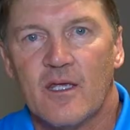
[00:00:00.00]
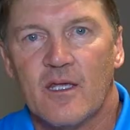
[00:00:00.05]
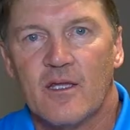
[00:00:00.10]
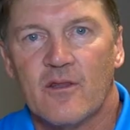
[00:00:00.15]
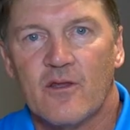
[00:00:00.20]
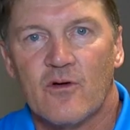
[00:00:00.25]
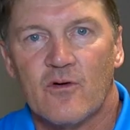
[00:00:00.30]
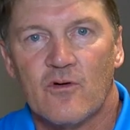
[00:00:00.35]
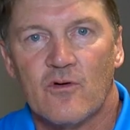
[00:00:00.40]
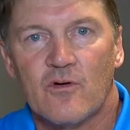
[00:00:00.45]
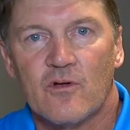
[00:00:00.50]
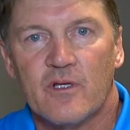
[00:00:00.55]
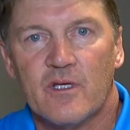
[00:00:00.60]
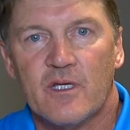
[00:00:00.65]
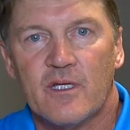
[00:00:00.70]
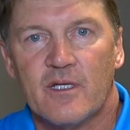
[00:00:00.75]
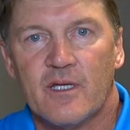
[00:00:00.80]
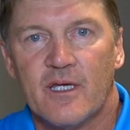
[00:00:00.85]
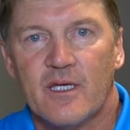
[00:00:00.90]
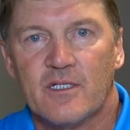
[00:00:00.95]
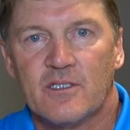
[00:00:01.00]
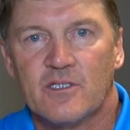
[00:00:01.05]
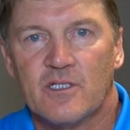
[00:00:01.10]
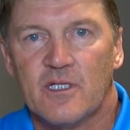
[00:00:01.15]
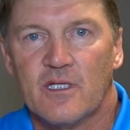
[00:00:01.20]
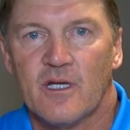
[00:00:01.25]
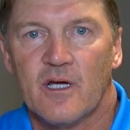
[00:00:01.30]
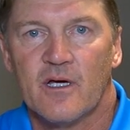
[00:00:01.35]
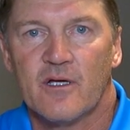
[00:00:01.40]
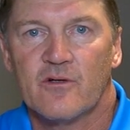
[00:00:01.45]
in the early
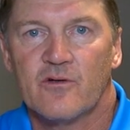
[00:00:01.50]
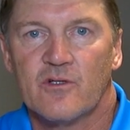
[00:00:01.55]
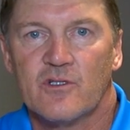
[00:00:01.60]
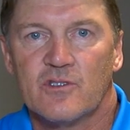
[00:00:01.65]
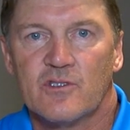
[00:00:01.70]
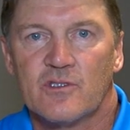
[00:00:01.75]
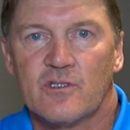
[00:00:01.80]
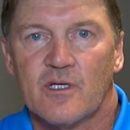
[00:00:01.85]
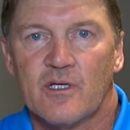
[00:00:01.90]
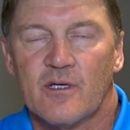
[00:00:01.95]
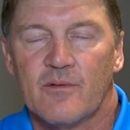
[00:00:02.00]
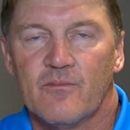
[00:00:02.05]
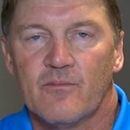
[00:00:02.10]
1900s,